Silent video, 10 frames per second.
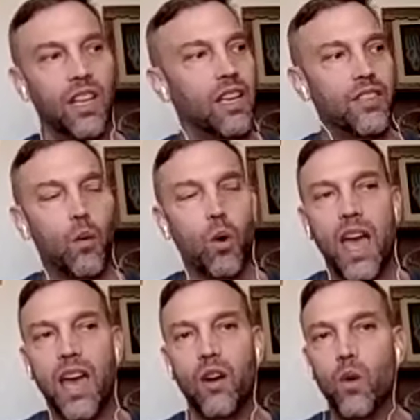They were
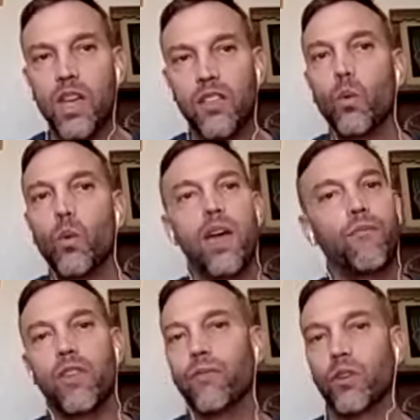at a, in the red for
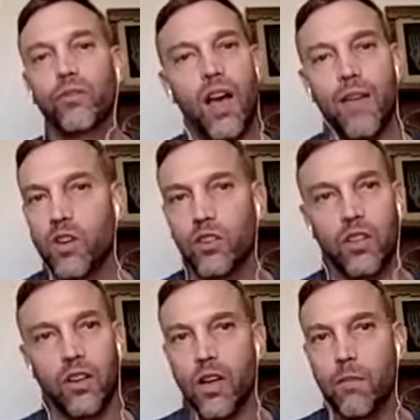the first five years of their
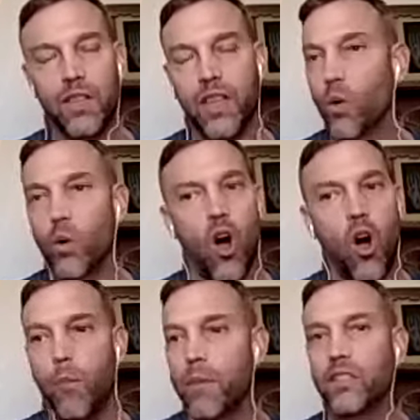company. They were
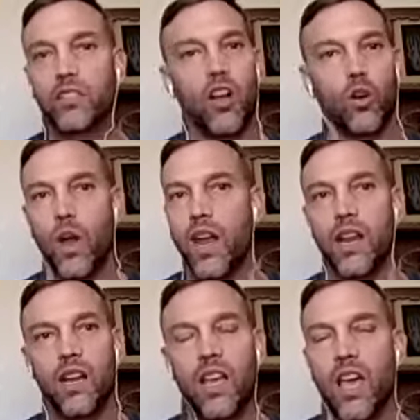all based on credit
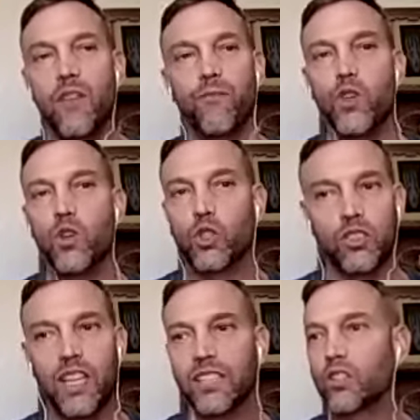and futures.
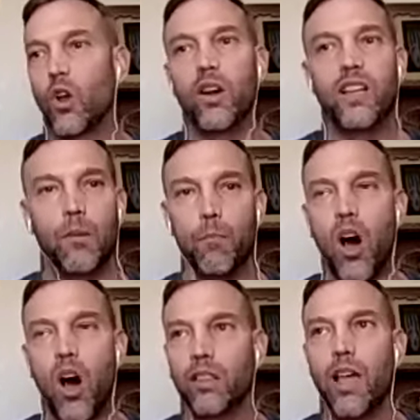They started as an
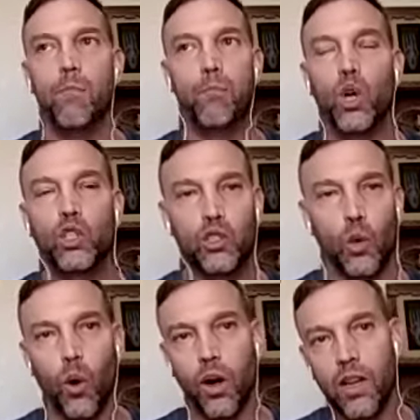online
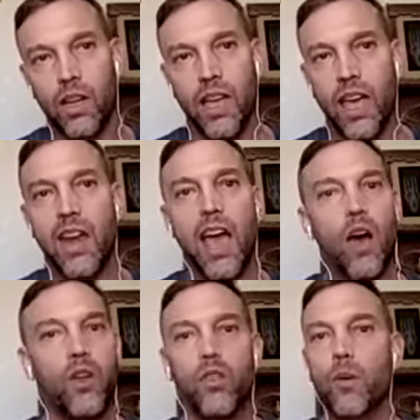bookstore and now they're the